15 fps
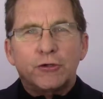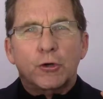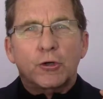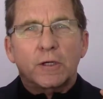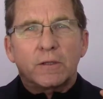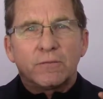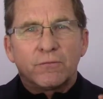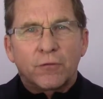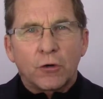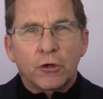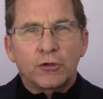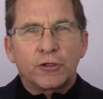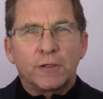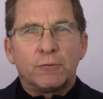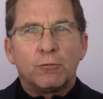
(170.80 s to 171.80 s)
your
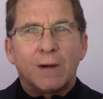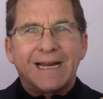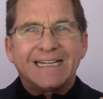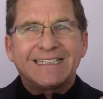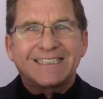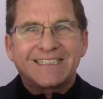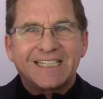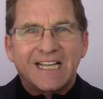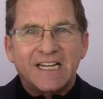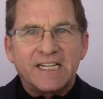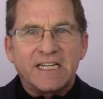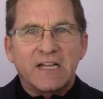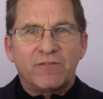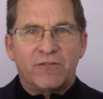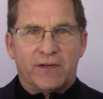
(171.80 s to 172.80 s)
conversion rate
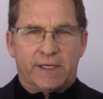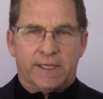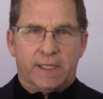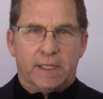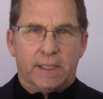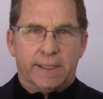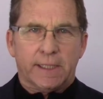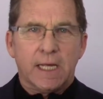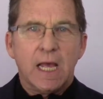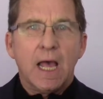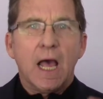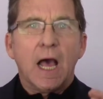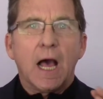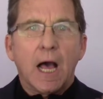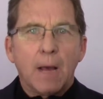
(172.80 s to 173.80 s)
significantly,
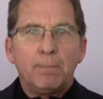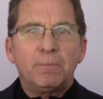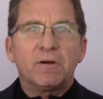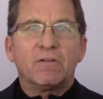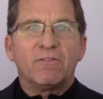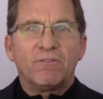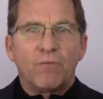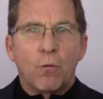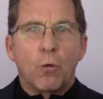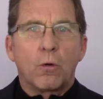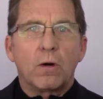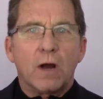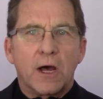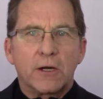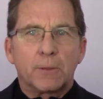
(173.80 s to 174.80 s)
up to
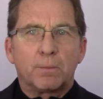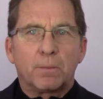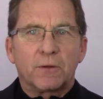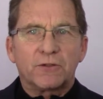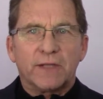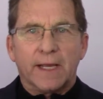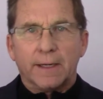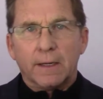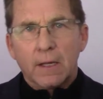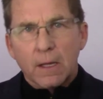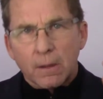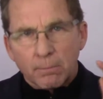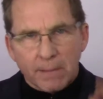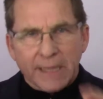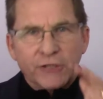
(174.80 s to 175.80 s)
400%.
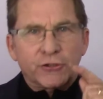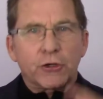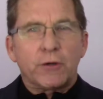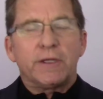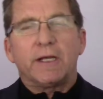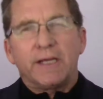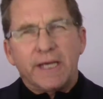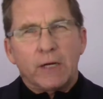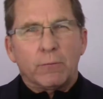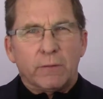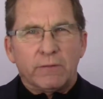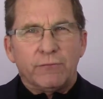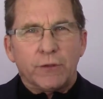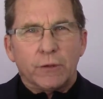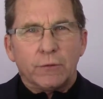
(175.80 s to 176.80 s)
Make sure you get
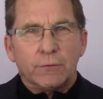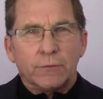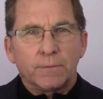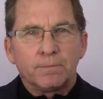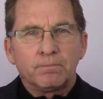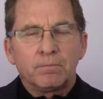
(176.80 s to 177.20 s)
reviews.